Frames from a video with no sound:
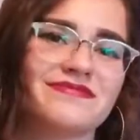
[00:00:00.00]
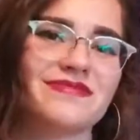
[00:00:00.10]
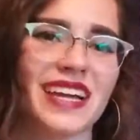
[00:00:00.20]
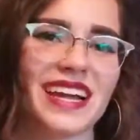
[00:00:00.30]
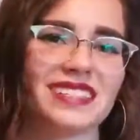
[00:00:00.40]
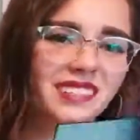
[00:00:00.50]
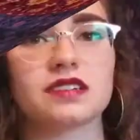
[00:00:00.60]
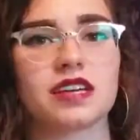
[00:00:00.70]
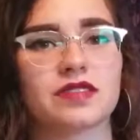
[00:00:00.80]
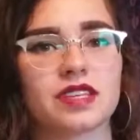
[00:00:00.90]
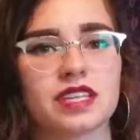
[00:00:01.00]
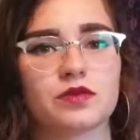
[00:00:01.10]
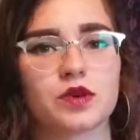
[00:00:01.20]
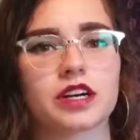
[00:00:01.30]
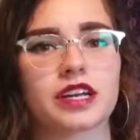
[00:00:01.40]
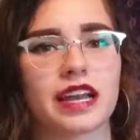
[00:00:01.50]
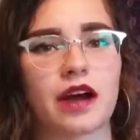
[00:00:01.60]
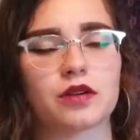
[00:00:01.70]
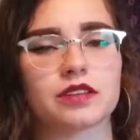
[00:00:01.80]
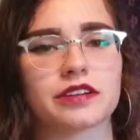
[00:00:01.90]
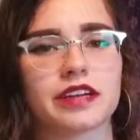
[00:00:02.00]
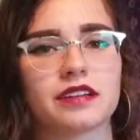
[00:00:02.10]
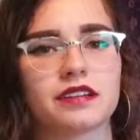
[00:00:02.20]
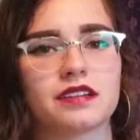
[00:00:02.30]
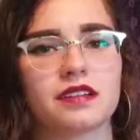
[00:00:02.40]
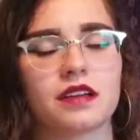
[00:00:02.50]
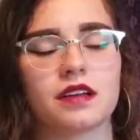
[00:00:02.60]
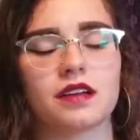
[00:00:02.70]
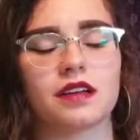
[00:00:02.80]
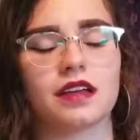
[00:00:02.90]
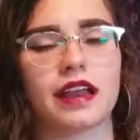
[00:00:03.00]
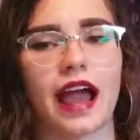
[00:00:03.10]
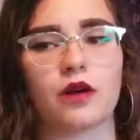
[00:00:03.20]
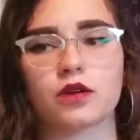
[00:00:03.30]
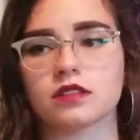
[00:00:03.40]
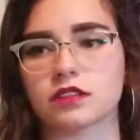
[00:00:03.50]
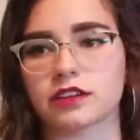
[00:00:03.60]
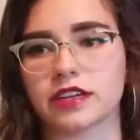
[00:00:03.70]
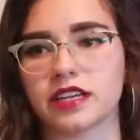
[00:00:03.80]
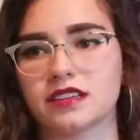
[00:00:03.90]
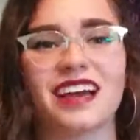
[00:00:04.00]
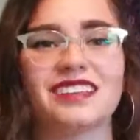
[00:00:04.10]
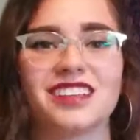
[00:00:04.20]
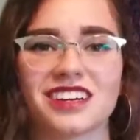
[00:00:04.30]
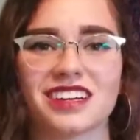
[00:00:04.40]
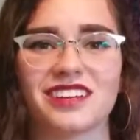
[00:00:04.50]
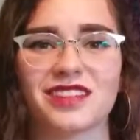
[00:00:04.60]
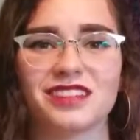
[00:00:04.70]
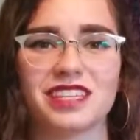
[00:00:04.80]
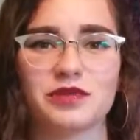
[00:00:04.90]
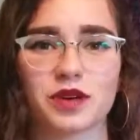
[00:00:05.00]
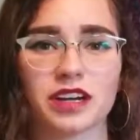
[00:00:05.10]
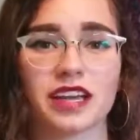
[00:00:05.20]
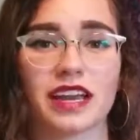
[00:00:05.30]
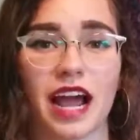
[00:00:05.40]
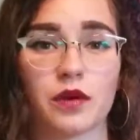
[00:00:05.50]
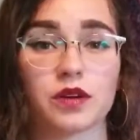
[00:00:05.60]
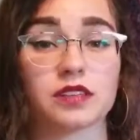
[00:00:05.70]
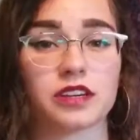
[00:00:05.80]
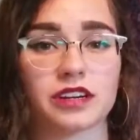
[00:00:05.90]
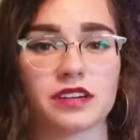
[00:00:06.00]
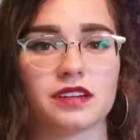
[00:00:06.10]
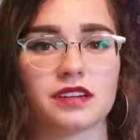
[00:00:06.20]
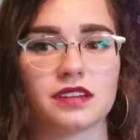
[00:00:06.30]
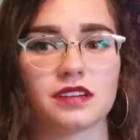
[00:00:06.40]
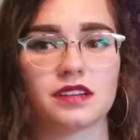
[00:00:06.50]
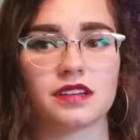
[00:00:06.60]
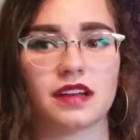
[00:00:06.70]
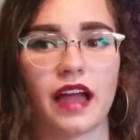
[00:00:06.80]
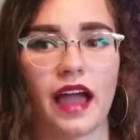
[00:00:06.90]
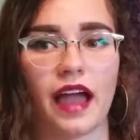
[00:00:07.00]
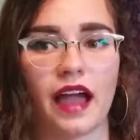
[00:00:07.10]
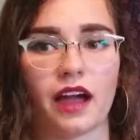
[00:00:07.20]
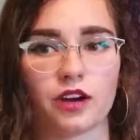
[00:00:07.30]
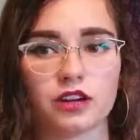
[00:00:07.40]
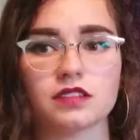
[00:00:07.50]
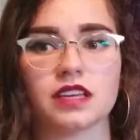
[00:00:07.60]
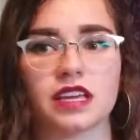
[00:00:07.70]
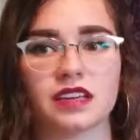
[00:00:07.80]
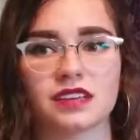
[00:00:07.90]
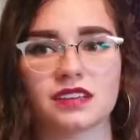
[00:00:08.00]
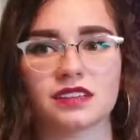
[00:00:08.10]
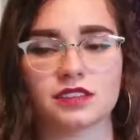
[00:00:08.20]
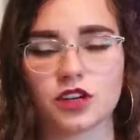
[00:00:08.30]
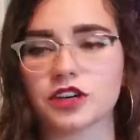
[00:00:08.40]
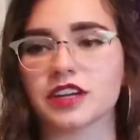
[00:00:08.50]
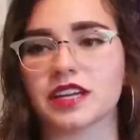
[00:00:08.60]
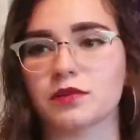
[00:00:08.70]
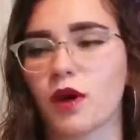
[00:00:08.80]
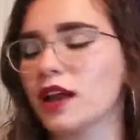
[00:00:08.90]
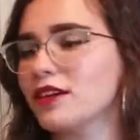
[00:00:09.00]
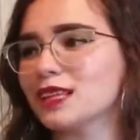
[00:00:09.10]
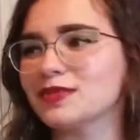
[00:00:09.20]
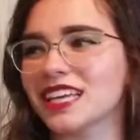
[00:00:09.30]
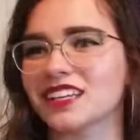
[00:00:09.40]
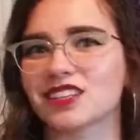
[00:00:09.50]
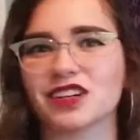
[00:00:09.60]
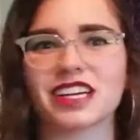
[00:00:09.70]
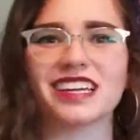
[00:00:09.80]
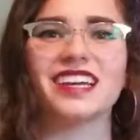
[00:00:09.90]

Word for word: Look, if you leave work an hour early, an hour lurry. Look, if you leave work an hour lur early, lurry. Why do I keep saying lurry?